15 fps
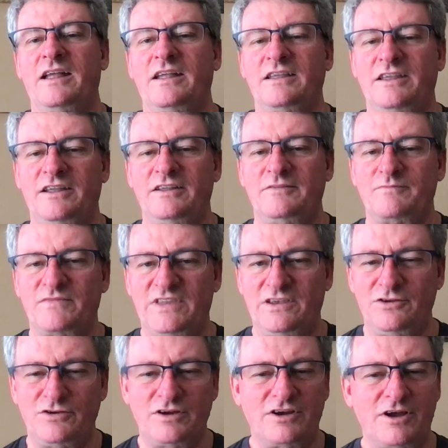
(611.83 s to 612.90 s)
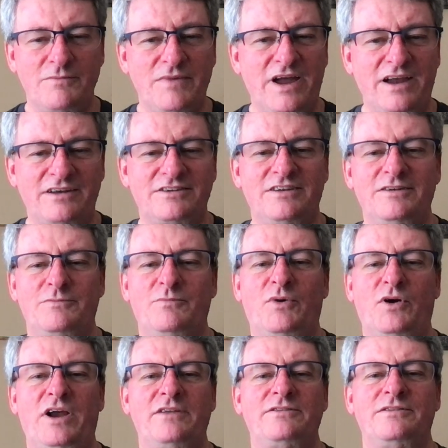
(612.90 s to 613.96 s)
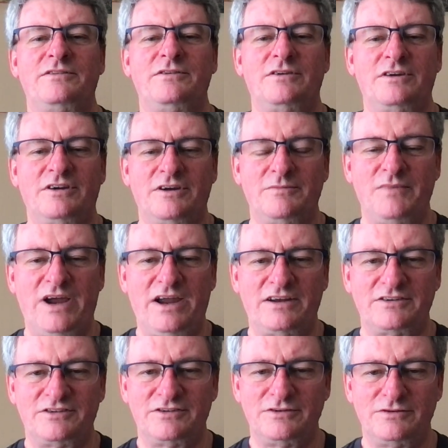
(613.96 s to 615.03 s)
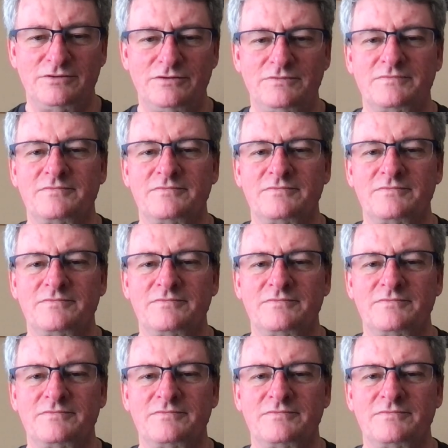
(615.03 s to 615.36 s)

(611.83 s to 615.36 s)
you can come back to the breath. You can come back to